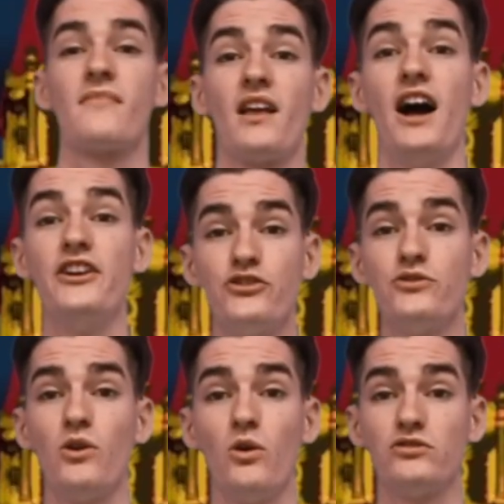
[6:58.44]
I
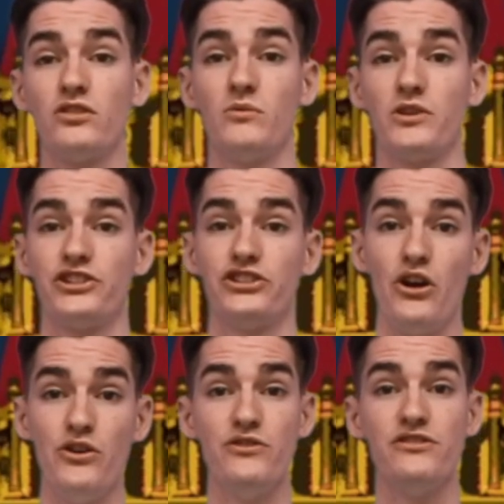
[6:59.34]
do also want to show
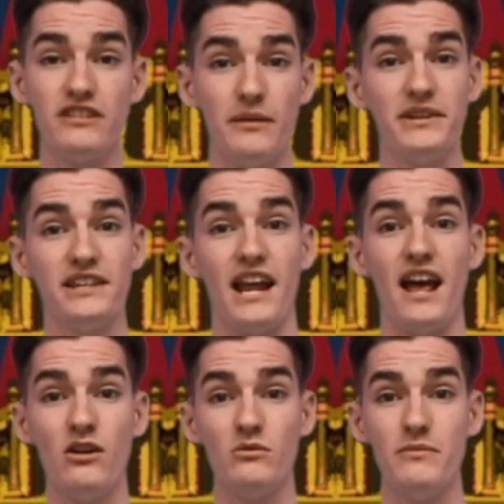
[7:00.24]
you something that
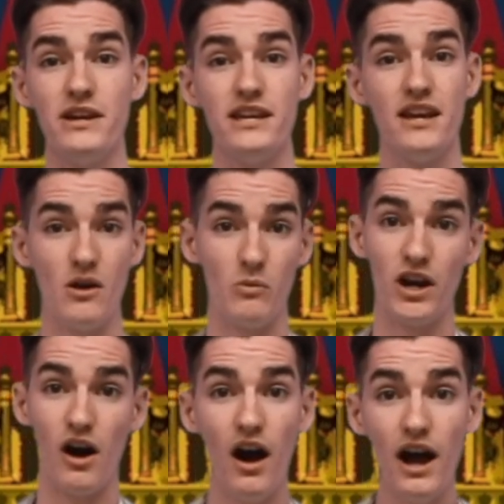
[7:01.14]
helped me when
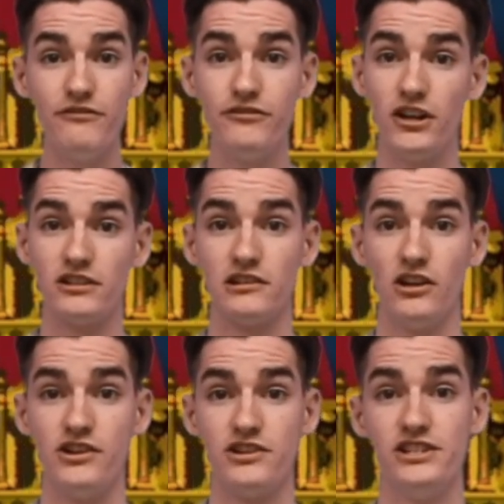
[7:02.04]
I first
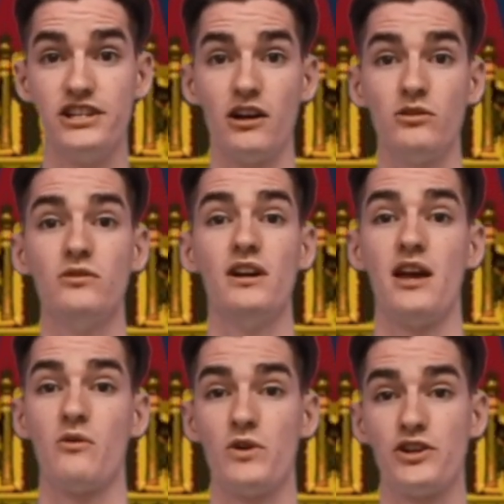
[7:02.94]
learned to juggle,
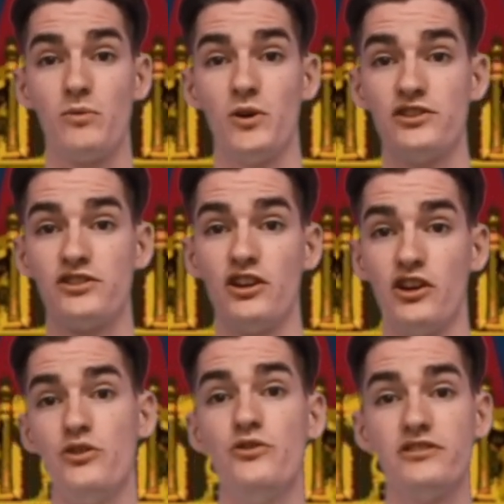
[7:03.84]
which was
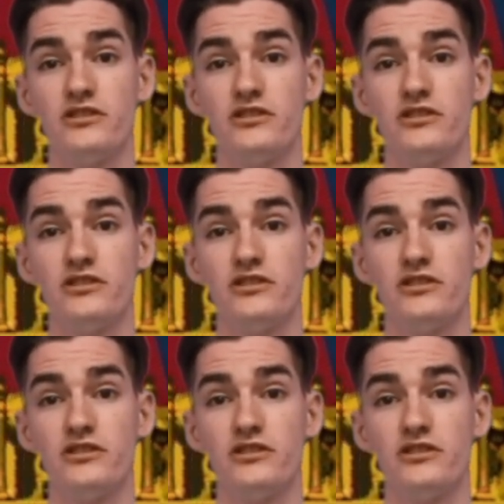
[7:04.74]
using